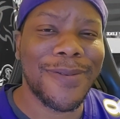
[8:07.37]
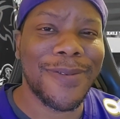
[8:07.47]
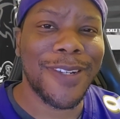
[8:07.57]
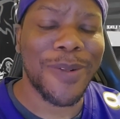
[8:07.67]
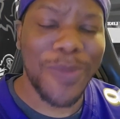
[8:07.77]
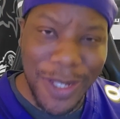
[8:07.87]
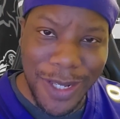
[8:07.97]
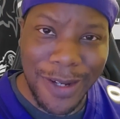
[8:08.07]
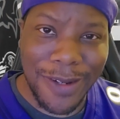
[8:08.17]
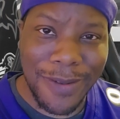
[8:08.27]
in the
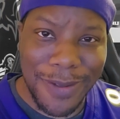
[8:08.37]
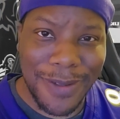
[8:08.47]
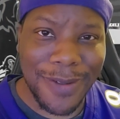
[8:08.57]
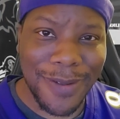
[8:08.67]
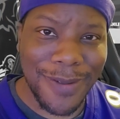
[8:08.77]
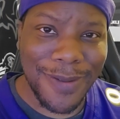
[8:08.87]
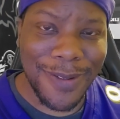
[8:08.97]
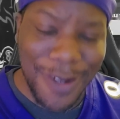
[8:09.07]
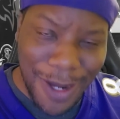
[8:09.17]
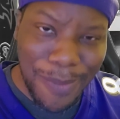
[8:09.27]
playoffs
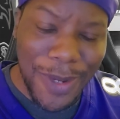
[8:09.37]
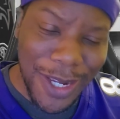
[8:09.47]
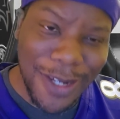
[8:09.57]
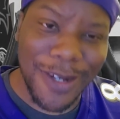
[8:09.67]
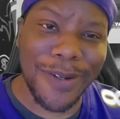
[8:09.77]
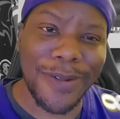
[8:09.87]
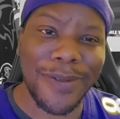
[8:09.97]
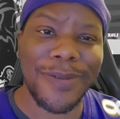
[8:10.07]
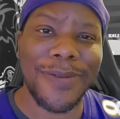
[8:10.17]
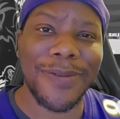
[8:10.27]
to our main goal.
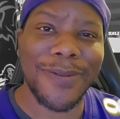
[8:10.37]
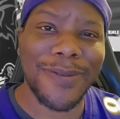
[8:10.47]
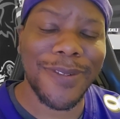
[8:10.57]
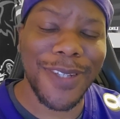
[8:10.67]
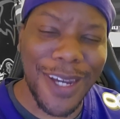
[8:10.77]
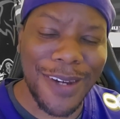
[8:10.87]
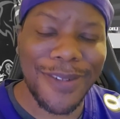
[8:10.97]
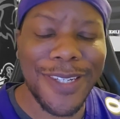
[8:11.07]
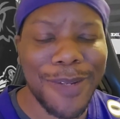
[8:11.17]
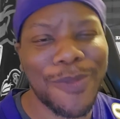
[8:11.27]
So y'all
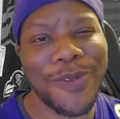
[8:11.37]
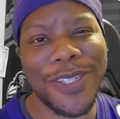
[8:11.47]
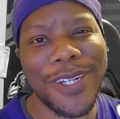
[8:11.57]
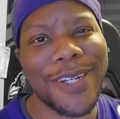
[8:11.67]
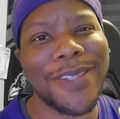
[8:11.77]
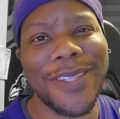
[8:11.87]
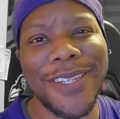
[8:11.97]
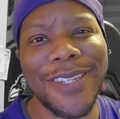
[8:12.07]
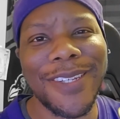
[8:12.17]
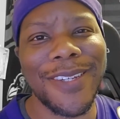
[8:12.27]
tell me what y'all
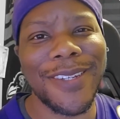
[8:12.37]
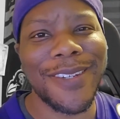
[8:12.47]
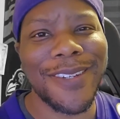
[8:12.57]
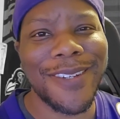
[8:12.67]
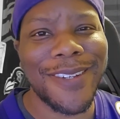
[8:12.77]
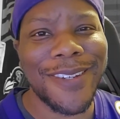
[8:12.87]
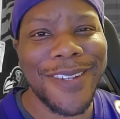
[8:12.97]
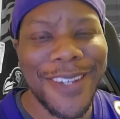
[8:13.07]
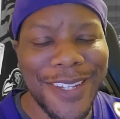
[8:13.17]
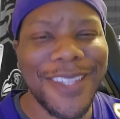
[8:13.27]
think.
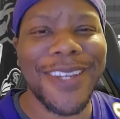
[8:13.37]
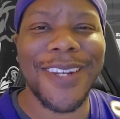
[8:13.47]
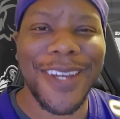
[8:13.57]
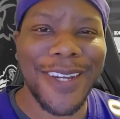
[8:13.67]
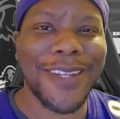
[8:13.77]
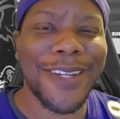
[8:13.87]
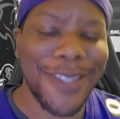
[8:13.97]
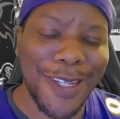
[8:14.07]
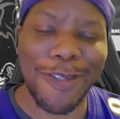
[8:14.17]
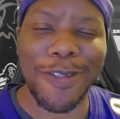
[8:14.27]
Hit that like, hit
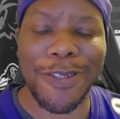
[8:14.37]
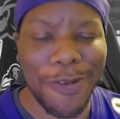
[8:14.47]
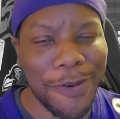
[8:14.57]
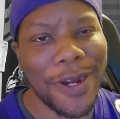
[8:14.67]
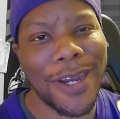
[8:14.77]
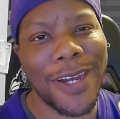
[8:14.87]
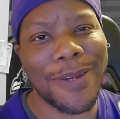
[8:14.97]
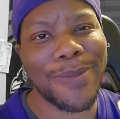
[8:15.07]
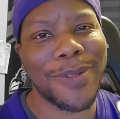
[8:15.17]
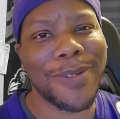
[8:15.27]
that subscribe.
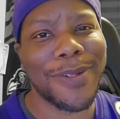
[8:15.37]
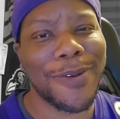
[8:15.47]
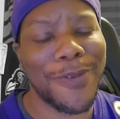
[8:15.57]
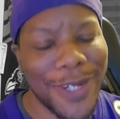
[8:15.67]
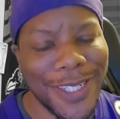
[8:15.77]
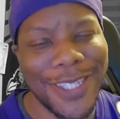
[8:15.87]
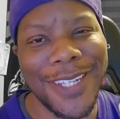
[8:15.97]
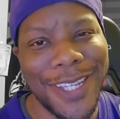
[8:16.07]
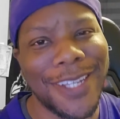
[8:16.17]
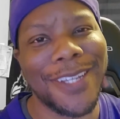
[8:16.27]
Once
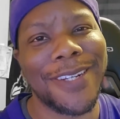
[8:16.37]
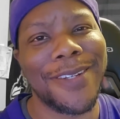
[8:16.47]
again,